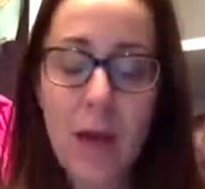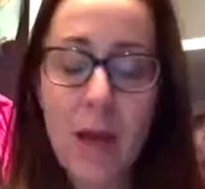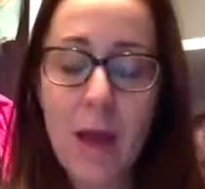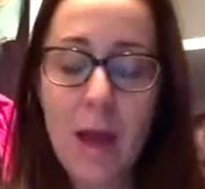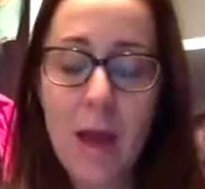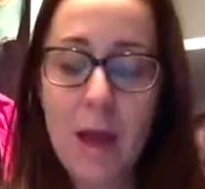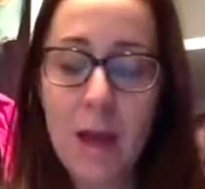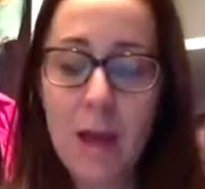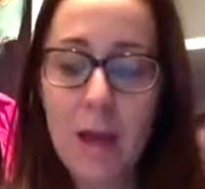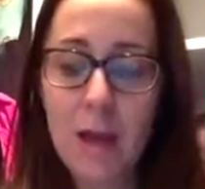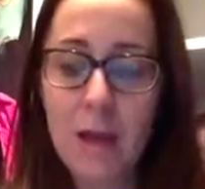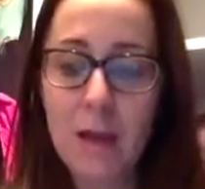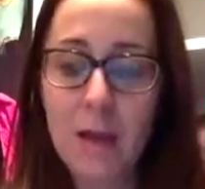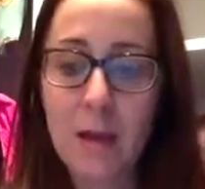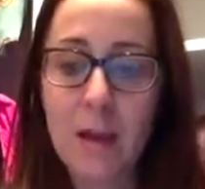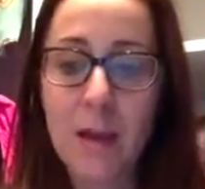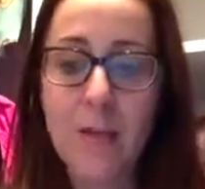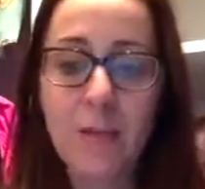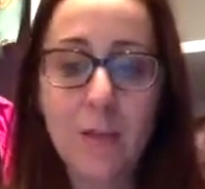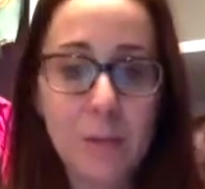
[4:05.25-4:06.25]
And
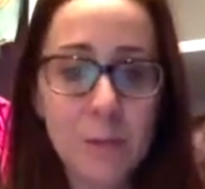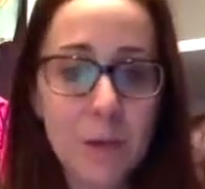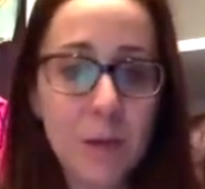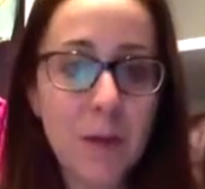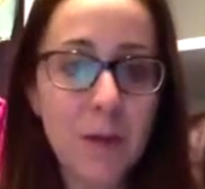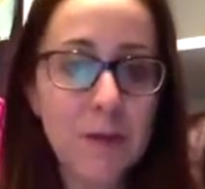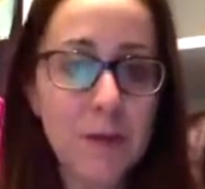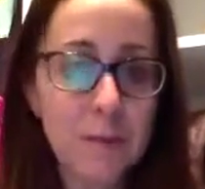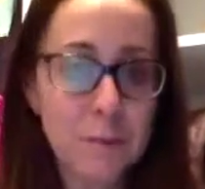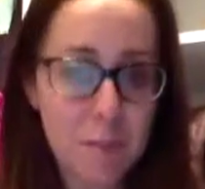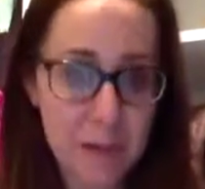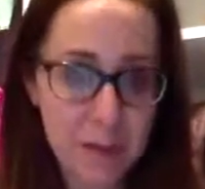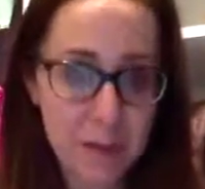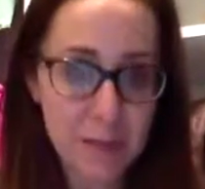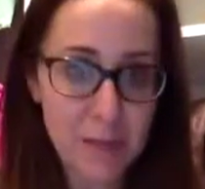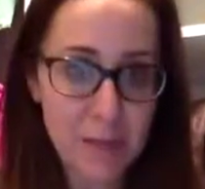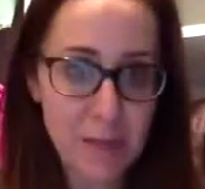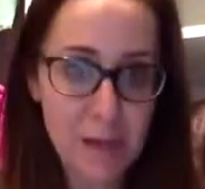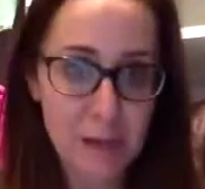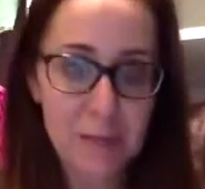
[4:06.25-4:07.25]
I've experienced it many
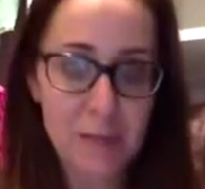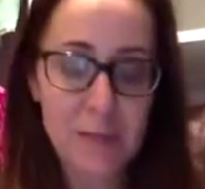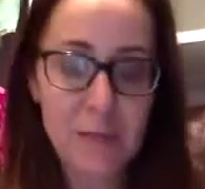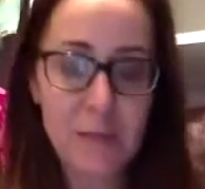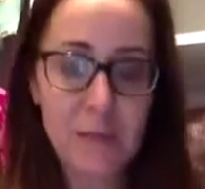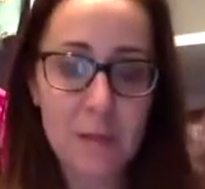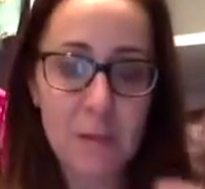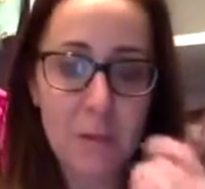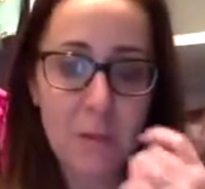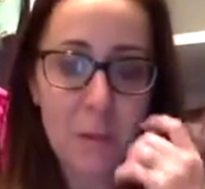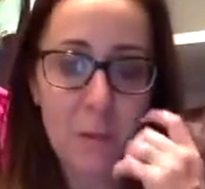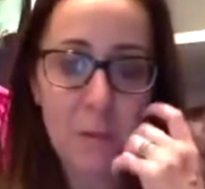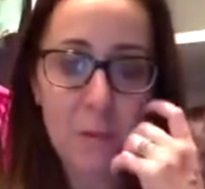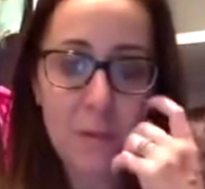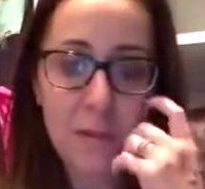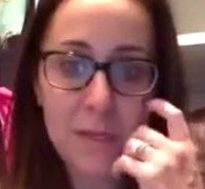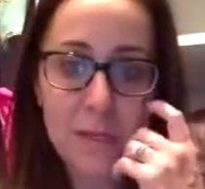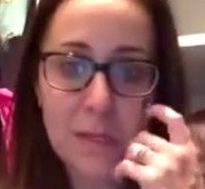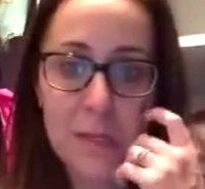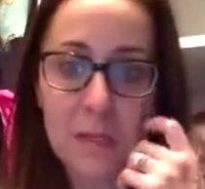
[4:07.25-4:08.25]
times, but
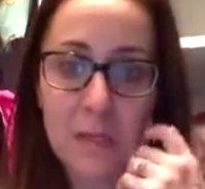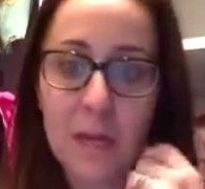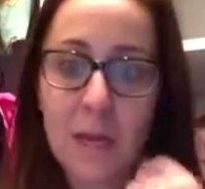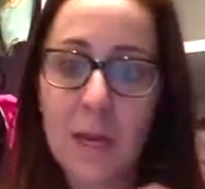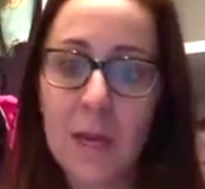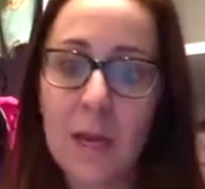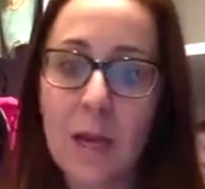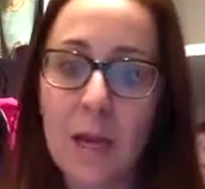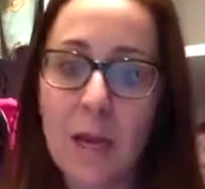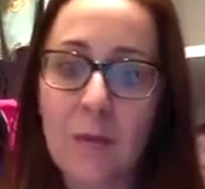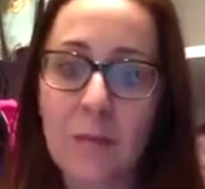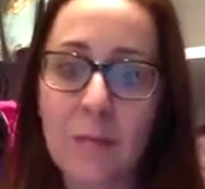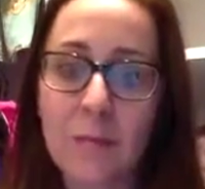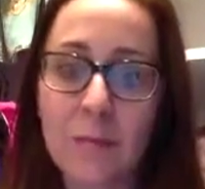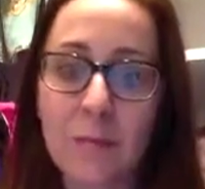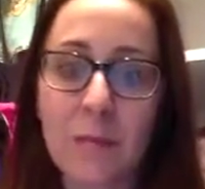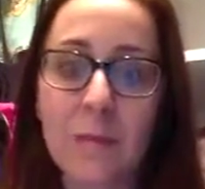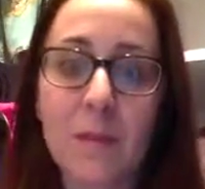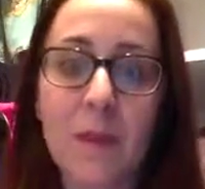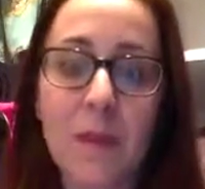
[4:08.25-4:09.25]
recently,
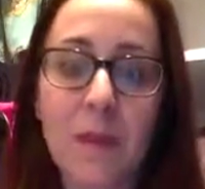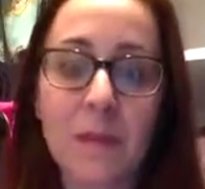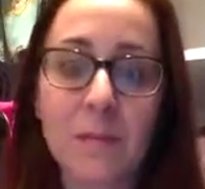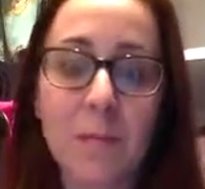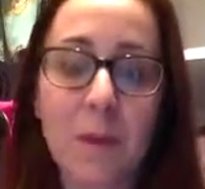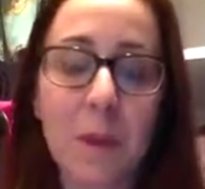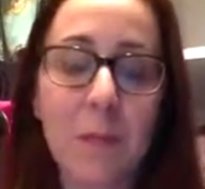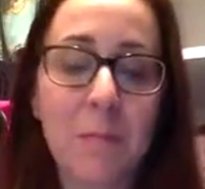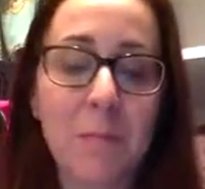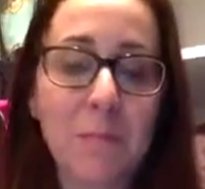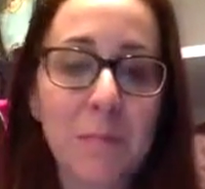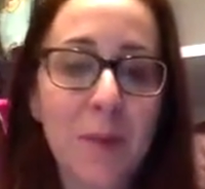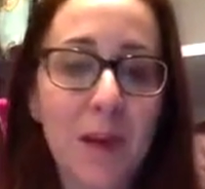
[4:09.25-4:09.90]
thanks, Mom.